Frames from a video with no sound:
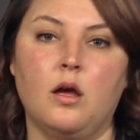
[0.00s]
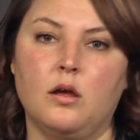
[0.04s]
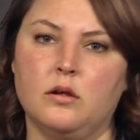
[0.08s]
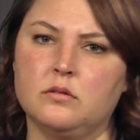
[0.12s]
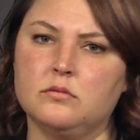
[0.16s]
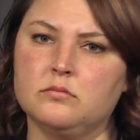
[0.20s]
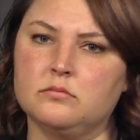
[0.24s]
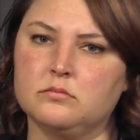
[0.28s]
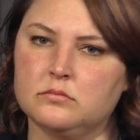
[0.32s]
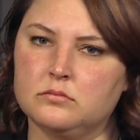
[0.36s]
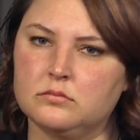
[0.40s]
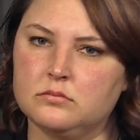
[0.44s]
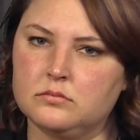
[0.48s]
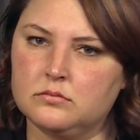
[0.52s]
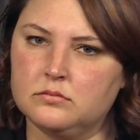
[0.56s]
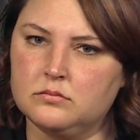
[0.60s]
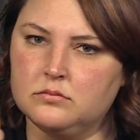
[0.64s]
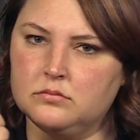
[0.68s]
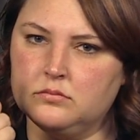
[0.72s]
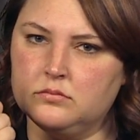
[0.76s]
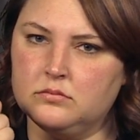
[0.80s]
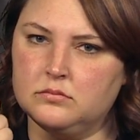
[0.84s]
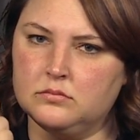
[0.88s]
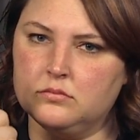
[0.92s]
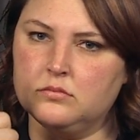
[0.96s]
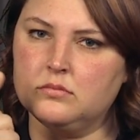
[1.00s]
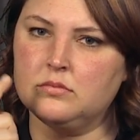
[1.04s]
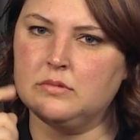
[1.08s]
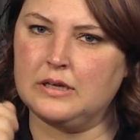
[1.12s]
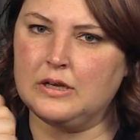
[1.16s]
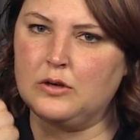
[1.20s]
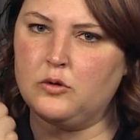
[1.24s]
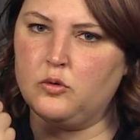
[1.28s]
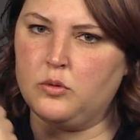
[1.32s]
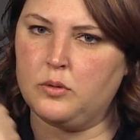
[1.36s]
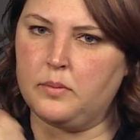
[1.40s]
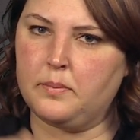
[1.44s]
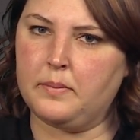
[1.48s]
One, have
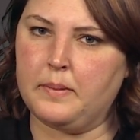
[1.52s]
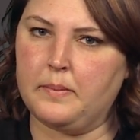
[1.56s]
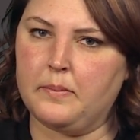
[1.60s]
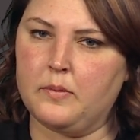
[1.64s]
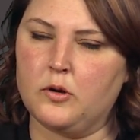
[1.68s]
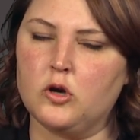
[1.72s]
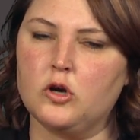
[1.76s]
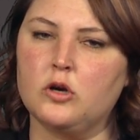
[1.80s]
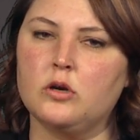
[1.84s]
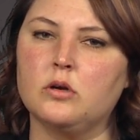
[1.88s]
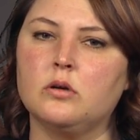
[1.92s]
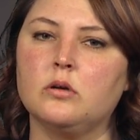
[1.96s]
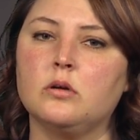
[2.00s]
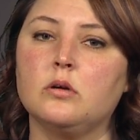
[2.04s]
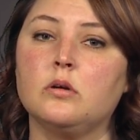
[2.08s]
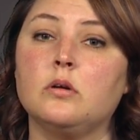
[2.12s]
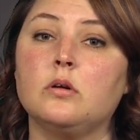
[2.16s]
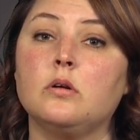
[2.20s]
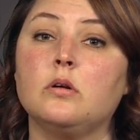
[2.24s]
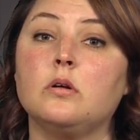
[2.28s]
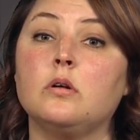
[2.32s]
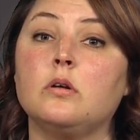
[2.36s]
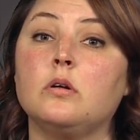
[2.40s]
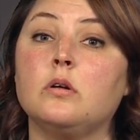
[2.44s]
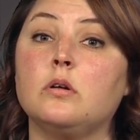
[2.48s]
you got the bandwidth